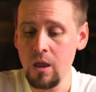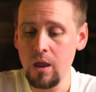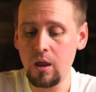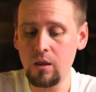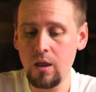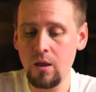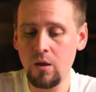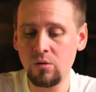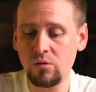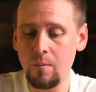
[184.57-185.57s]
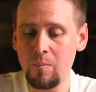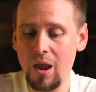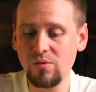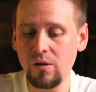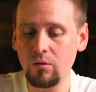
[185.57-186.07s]
It is
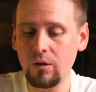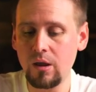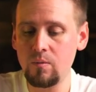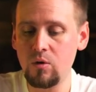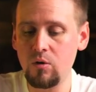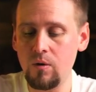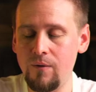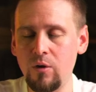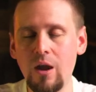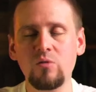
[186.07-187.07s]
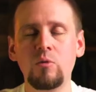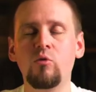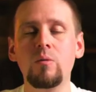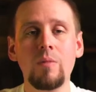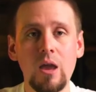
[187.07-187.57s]
basically, if you guys have been
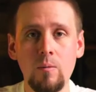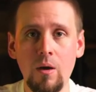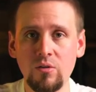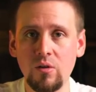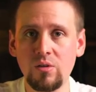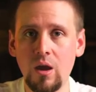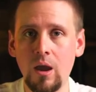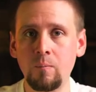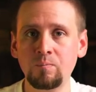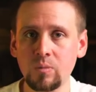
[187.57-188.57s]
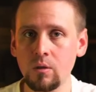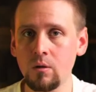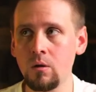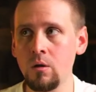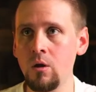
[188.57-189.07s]
reading my emails, I'll say,
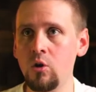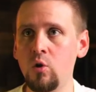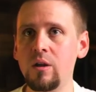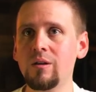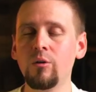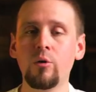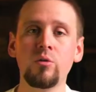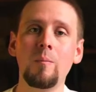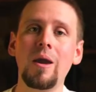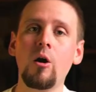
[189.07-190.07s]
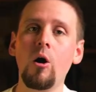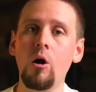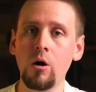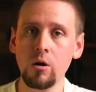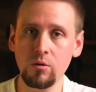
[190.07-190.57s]
you need to learn to make
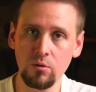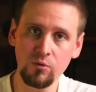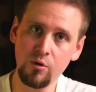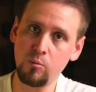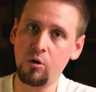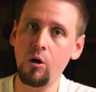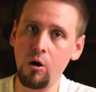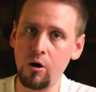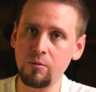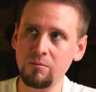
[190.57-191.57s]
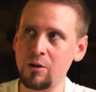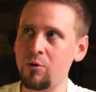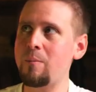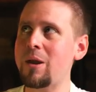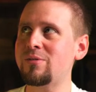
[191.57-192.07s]
art from your heart. I know
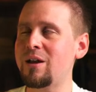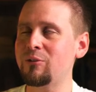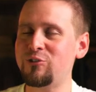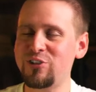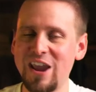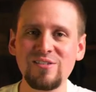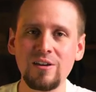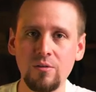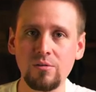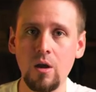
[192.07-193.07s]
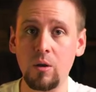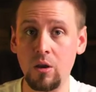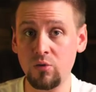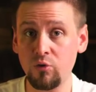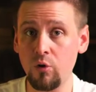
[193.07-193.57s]
that may sound cheesy to some, but
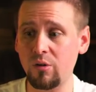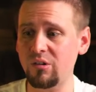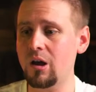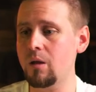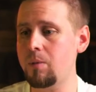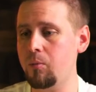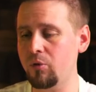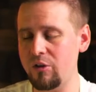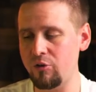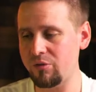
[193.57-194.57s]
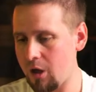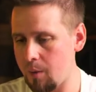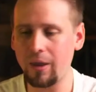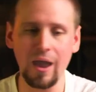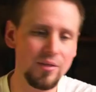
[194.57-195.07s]
it's true because a lot of people, they just
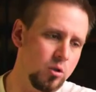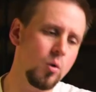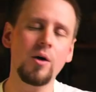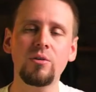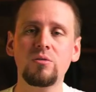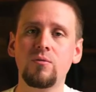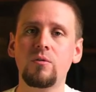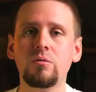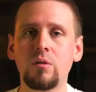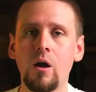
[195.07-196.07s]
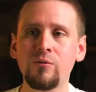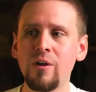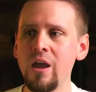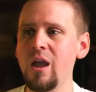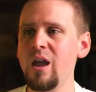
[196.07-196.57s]
copycat, they do all this different stuff,
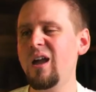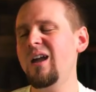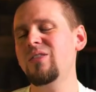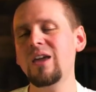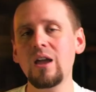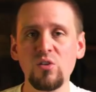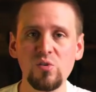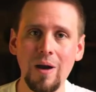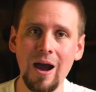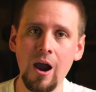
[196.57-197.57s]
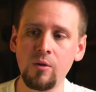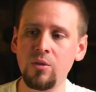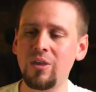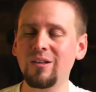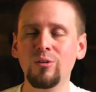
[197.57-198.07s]
and they get inspired
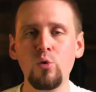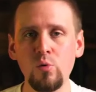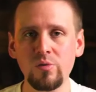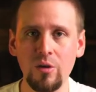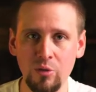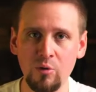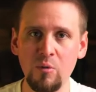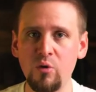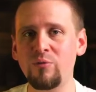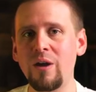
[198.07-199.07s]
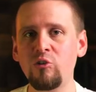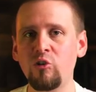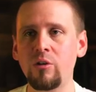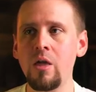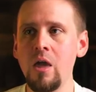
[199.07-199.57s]
and they lose their
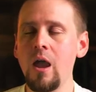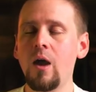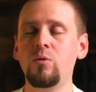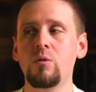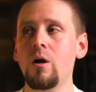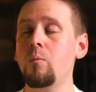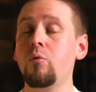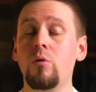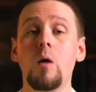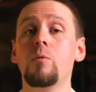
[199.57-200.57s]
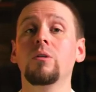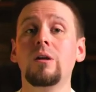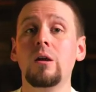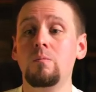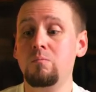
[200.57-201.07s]
motivation and they're not
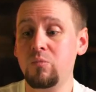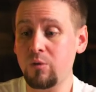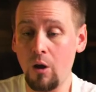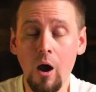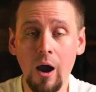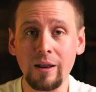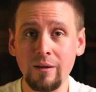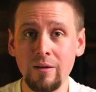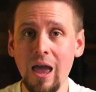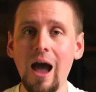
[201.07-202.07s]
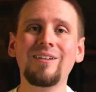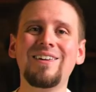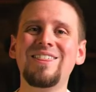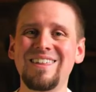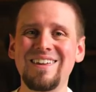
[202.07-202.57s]
properly taught how to
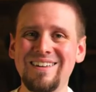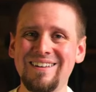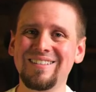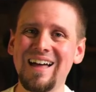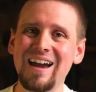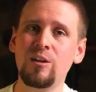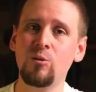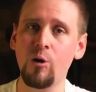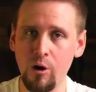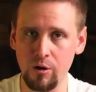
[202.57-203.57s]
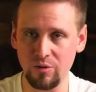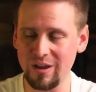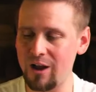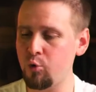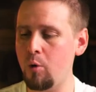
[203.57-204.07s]
think like an artist,
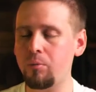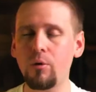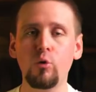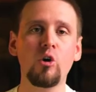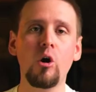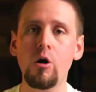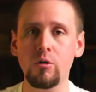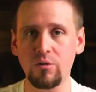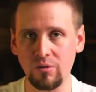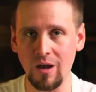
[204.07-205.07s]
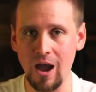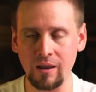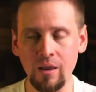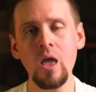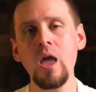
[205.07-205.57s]
how to approach art and
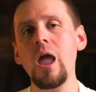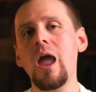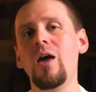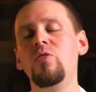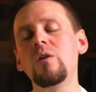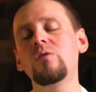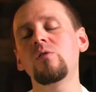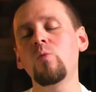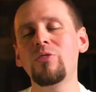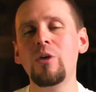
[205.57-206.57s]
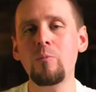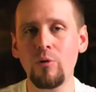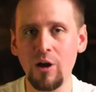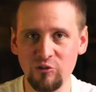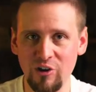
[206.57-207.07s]
design. And this is what the
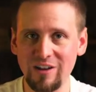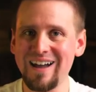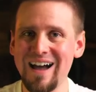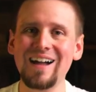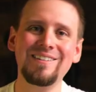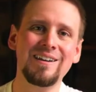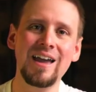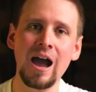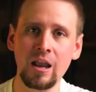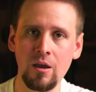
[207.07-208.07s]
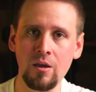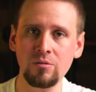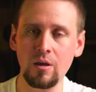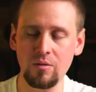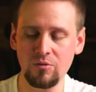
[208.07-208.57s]
project Idea Guide is.
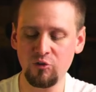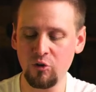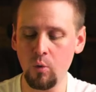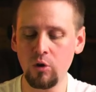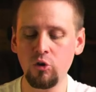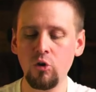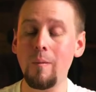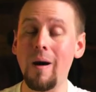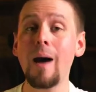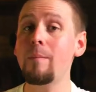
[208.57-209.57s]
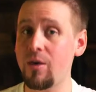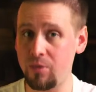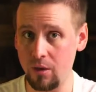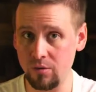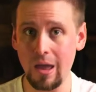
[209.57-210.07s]
It's showing you my
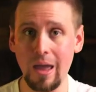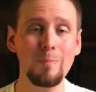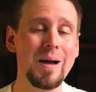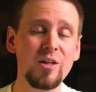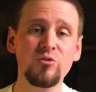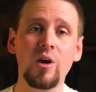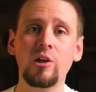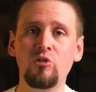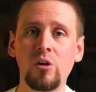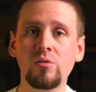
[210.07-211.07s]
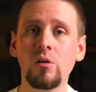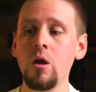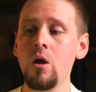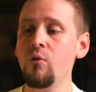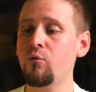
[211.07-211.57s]
methods and my strategies
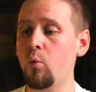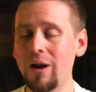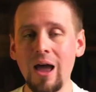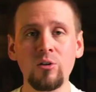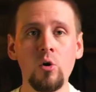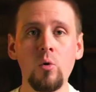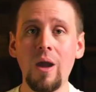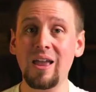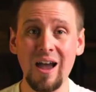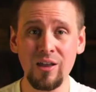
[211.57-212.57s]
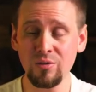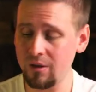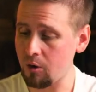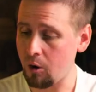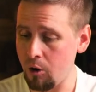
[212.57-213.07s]
for what I do, and I
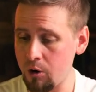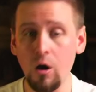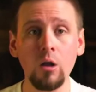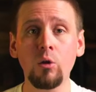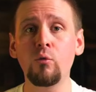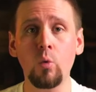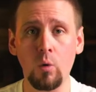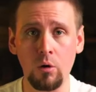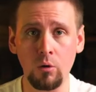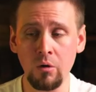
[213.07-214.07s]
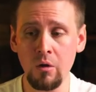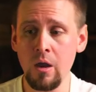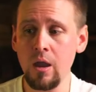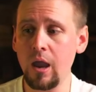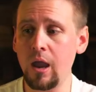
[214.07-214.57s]
send art all over the world.
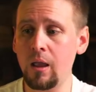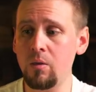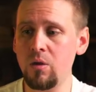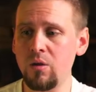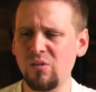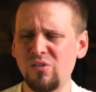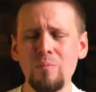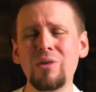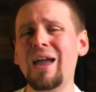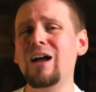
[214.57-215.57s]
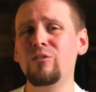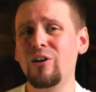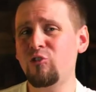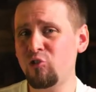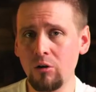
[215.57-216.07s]
And this is something I do
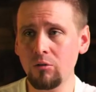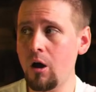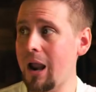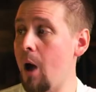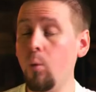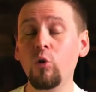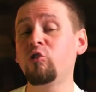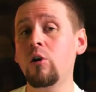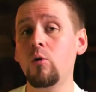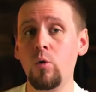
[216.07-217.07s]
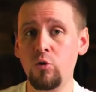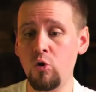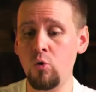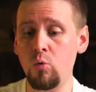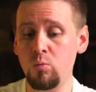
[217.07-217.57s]
not share a lot. I will share with
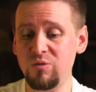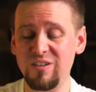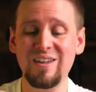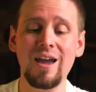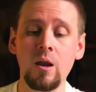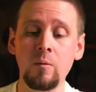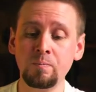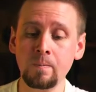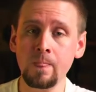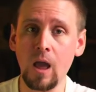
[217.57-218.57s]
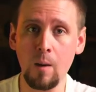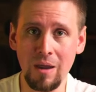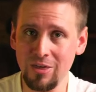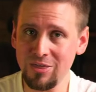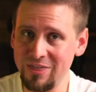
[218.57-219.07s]
you today. I
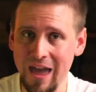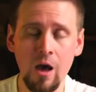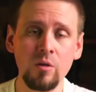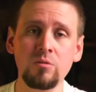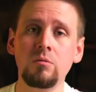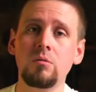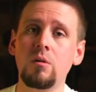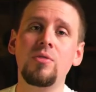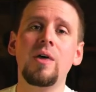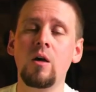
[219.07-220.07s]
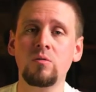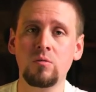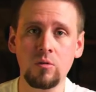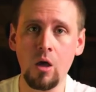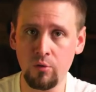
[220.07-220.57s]
make thousands and thousands
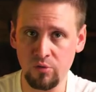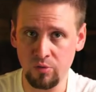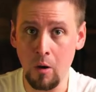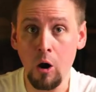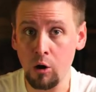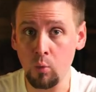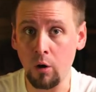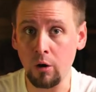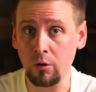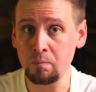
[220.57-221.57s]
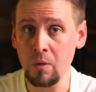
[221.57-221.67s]
of dollars with my artwork.